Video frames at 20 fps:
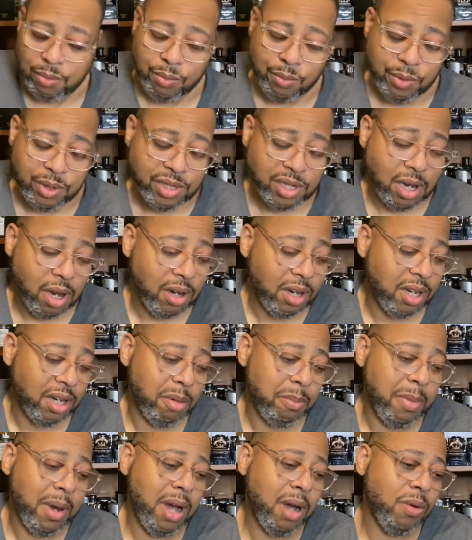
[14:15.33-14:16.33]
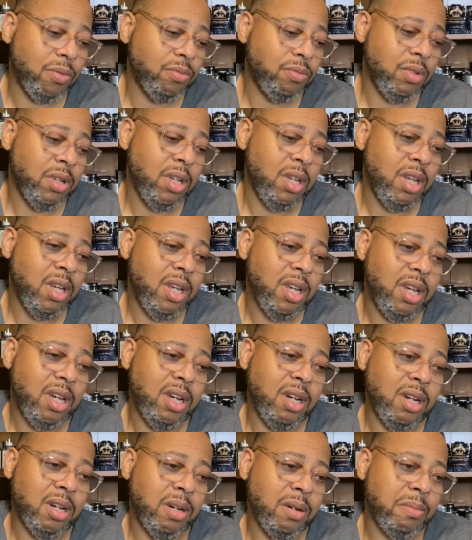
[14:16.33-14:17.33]
we're talking about
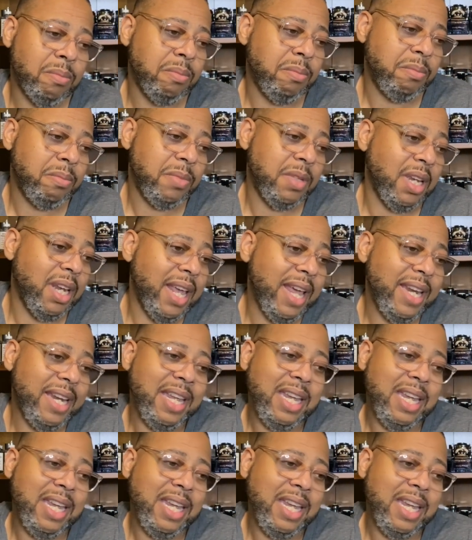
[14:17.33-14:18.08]
the late